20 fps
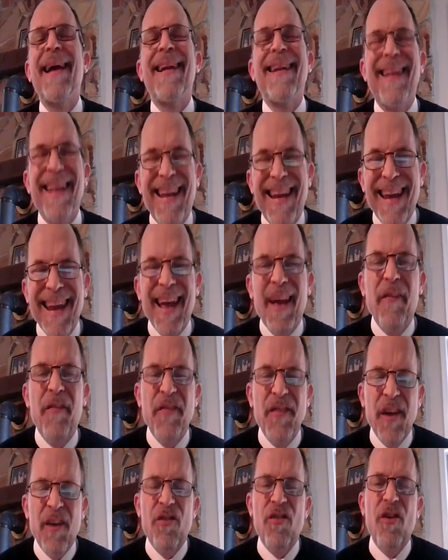to get
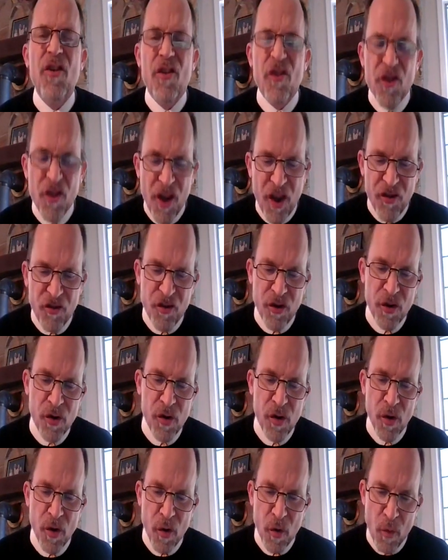this
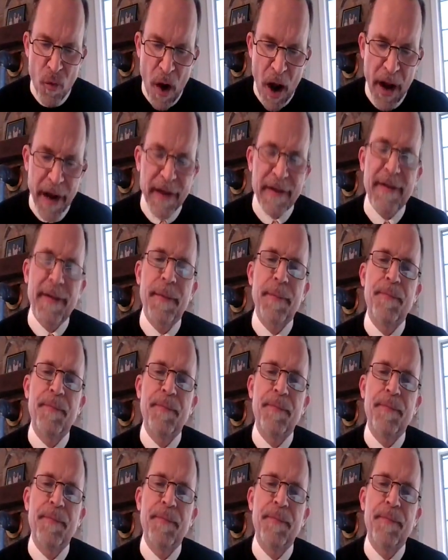decision right.